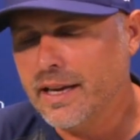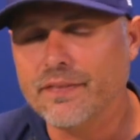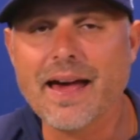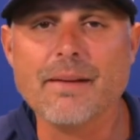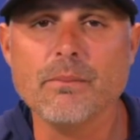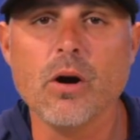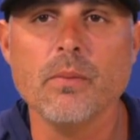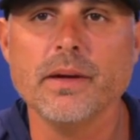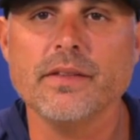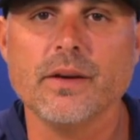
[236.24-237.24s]
in that
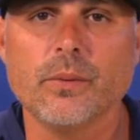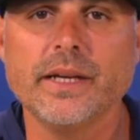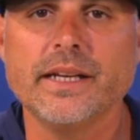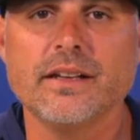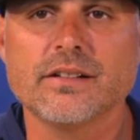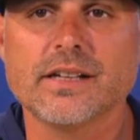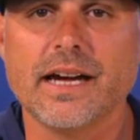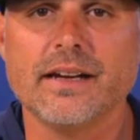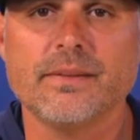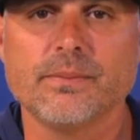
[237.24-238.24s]
moment that we needed to
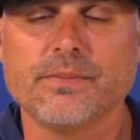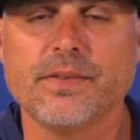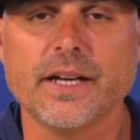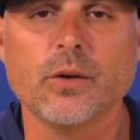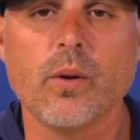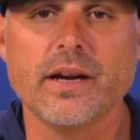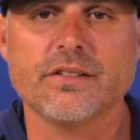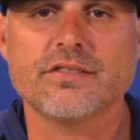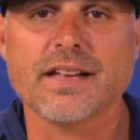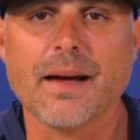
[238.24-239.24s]
kind of find a way
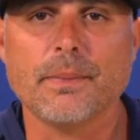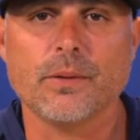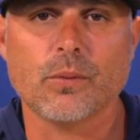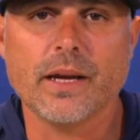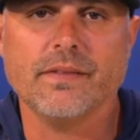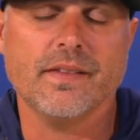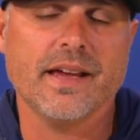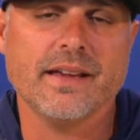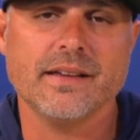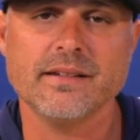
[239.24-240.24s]
to stop it right then.